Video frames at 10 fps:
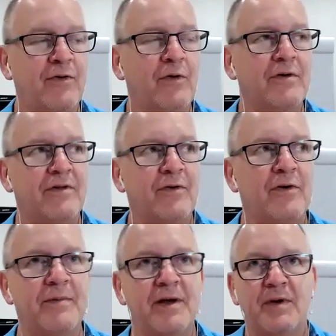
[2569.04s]
the thought
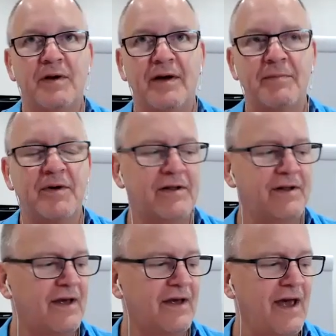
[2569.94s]
of me when I had my
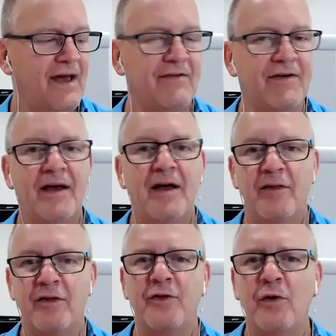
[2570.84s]
clinic in Cairns,
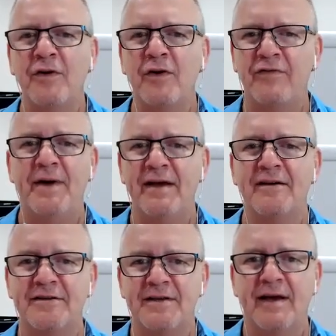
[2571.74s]
the thought of being
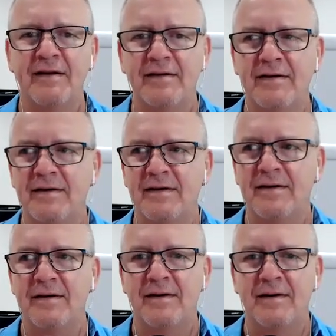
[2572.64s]
second
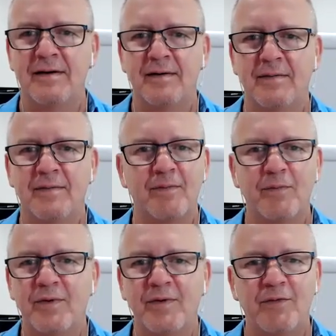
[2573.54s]

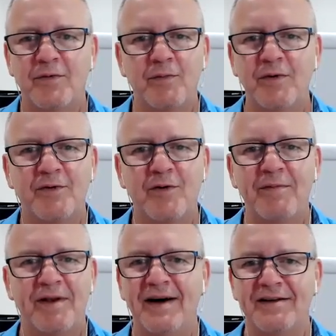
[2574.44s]
would drive
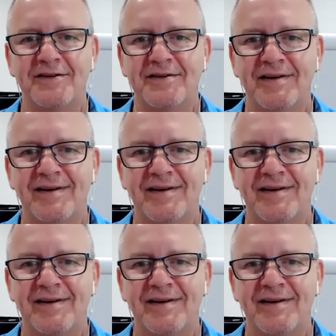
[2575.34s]
me nuts.